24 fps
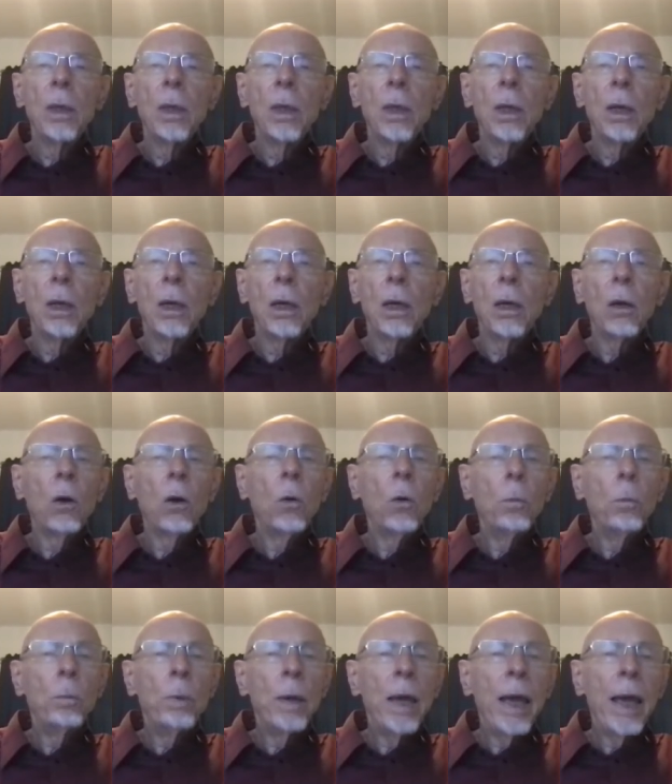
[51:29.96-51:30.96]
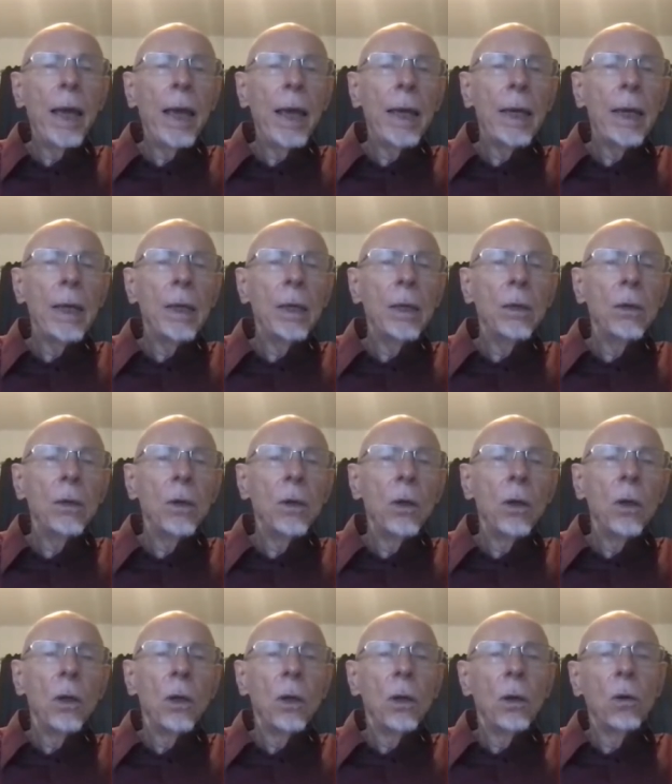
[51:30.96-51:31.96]
obey,
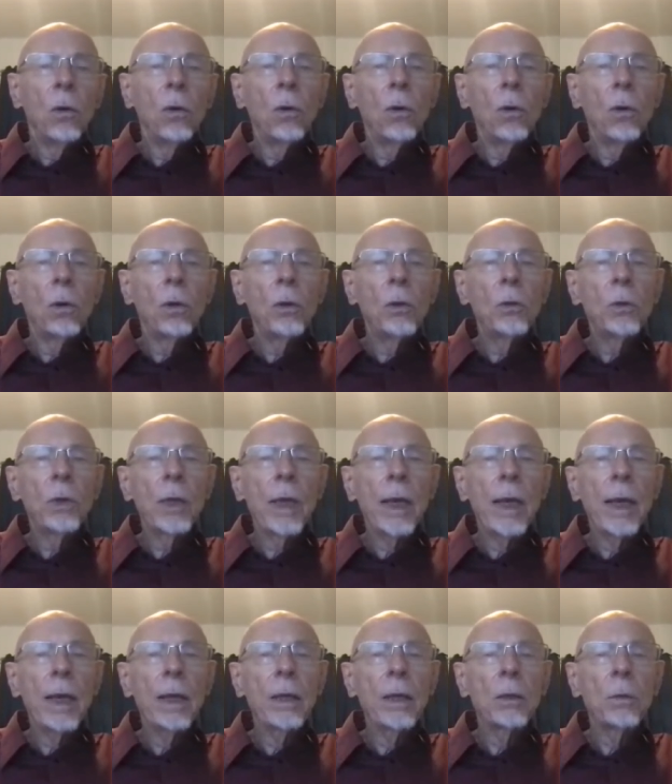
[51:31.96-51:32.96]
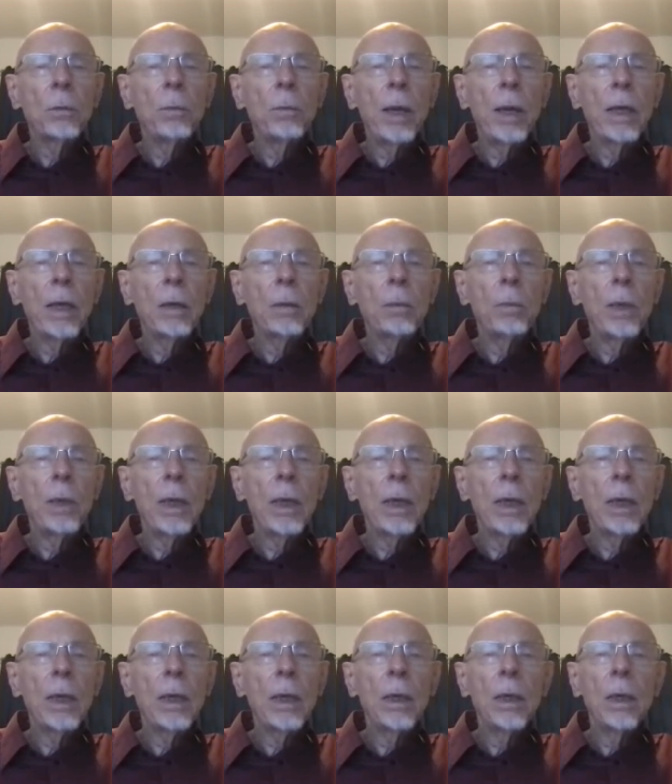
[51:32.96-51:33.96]
or you can't make
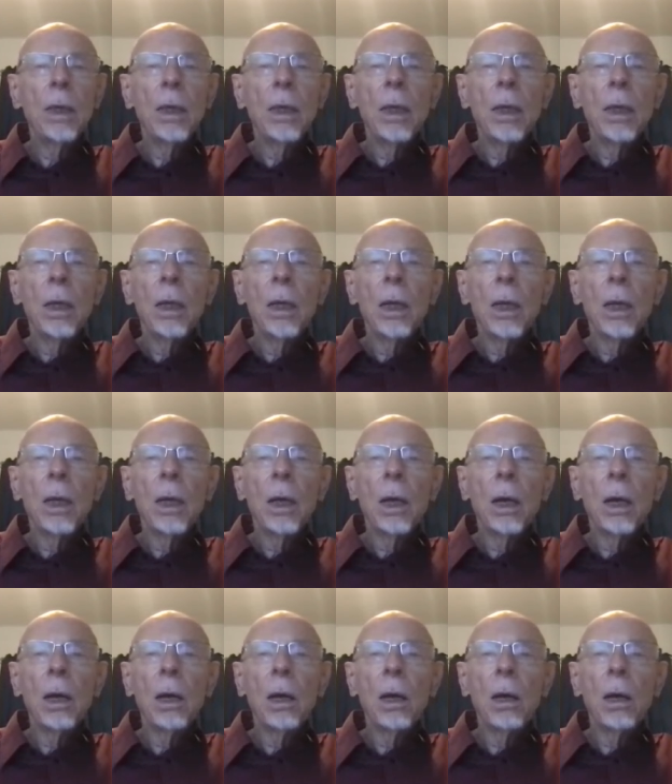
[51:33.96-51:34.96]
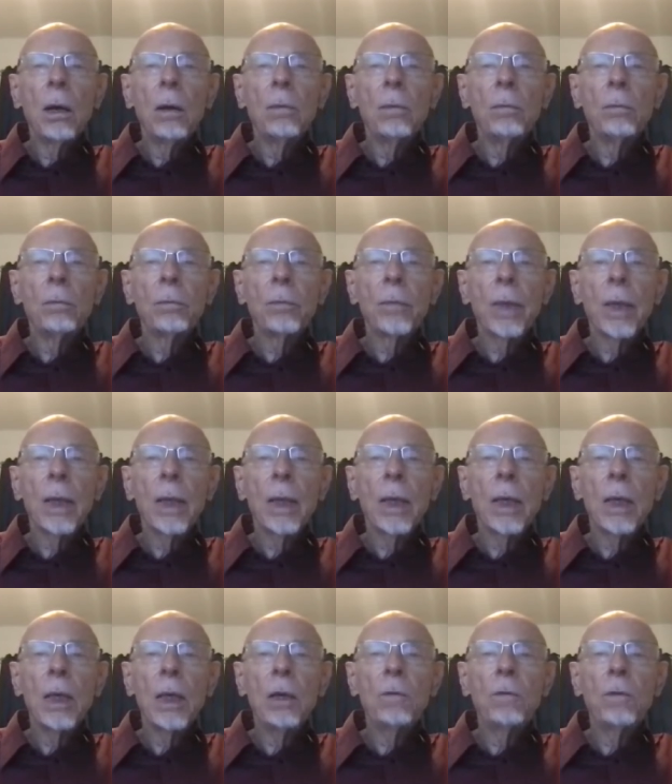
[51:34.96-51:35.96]
me um,
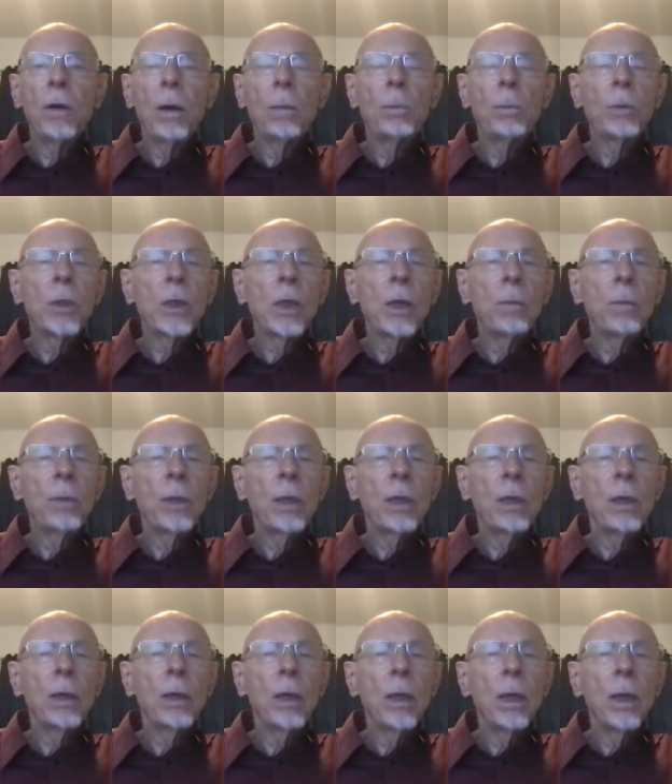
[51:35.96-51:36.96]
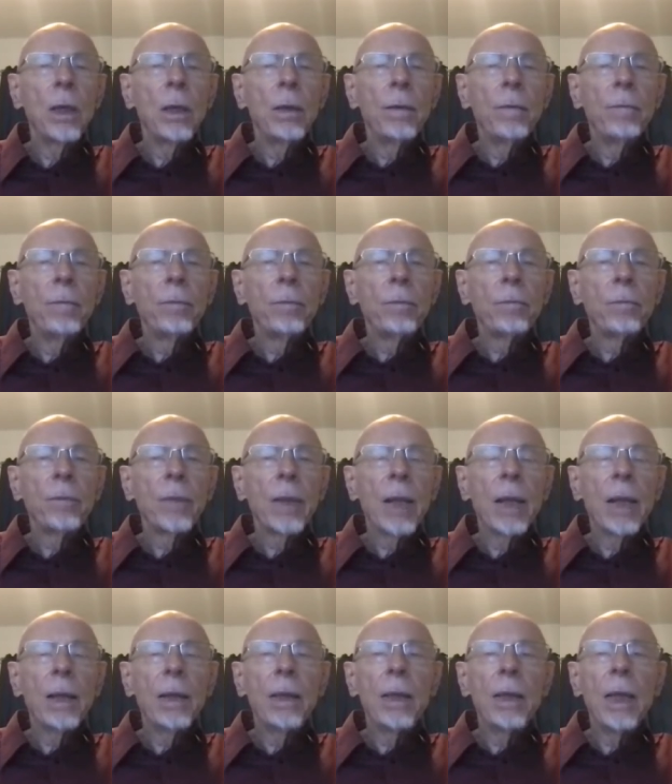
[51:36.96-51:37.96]
give up something
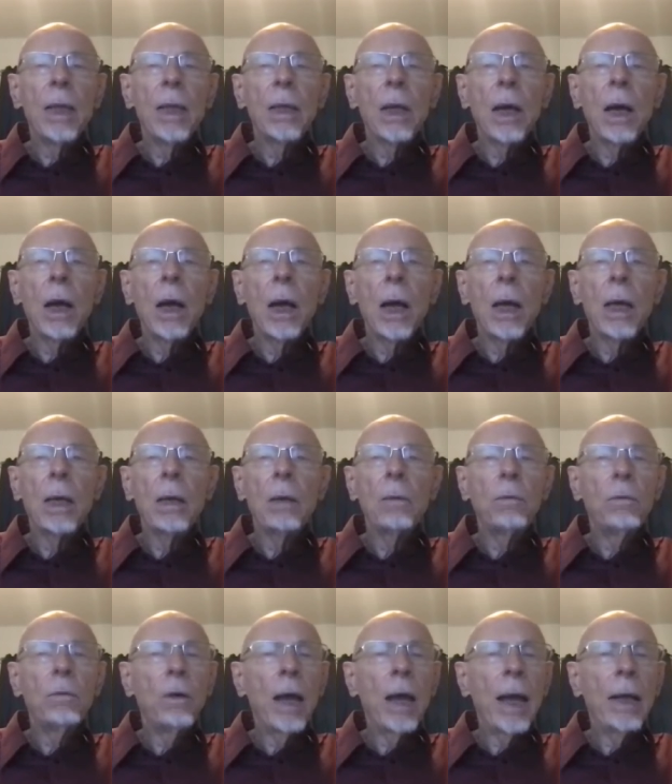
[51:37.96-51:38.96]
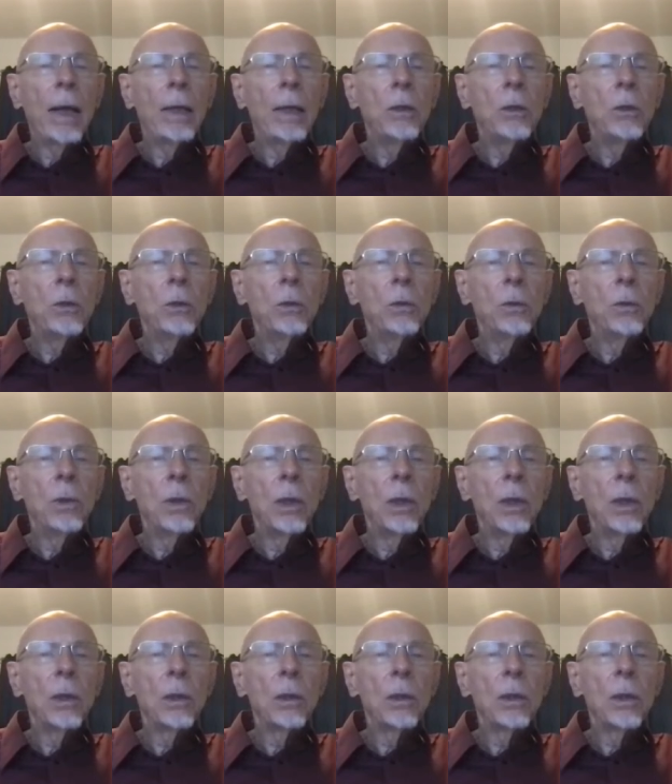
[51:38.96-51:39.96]
that I value,
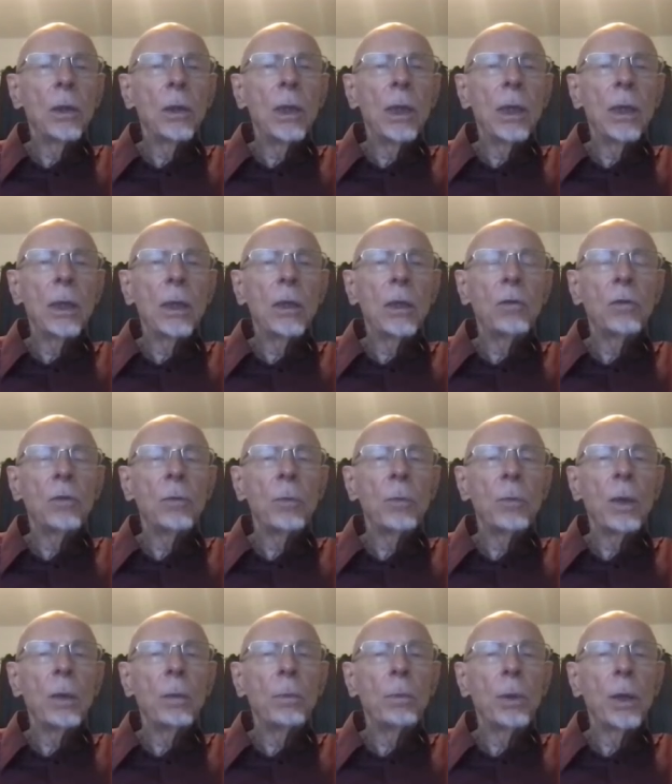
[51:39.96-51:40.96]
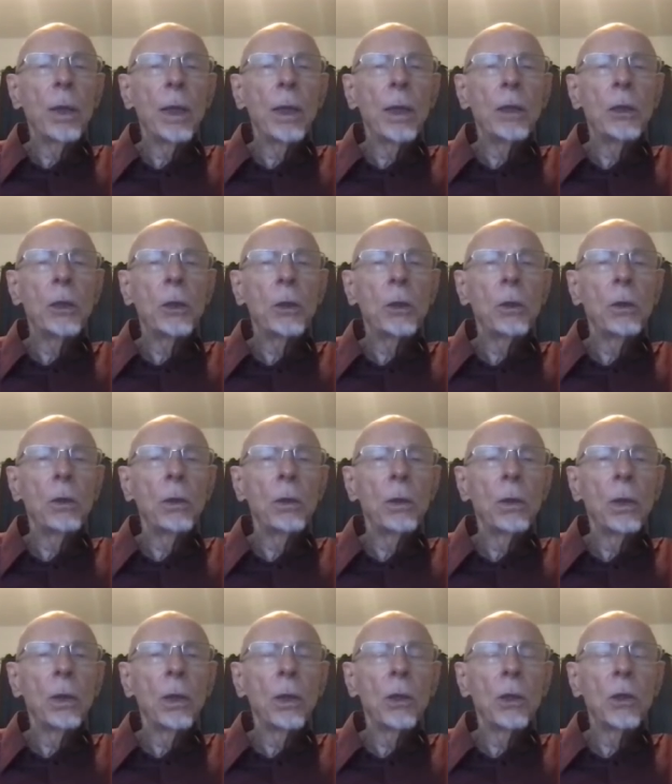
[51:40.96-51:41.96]
that gives me pleasure,
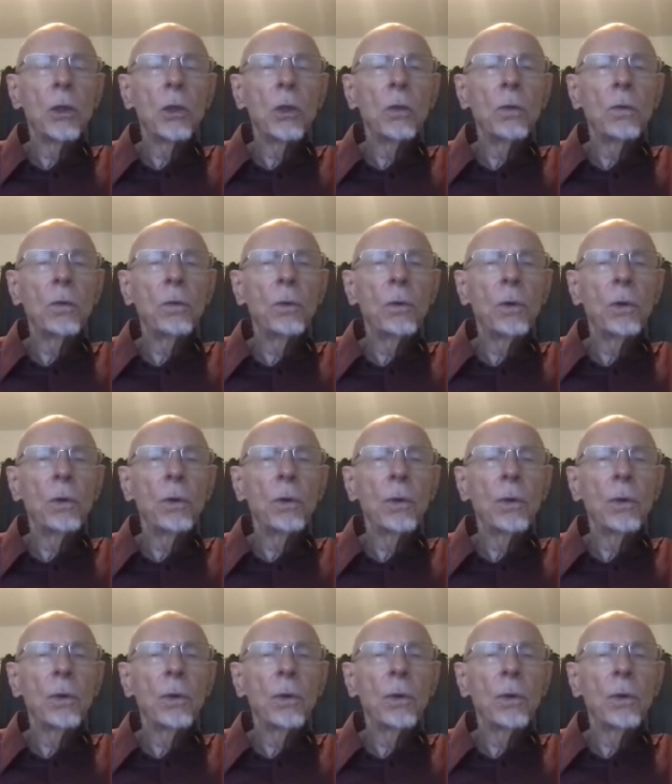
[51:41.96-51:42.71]
and so forth.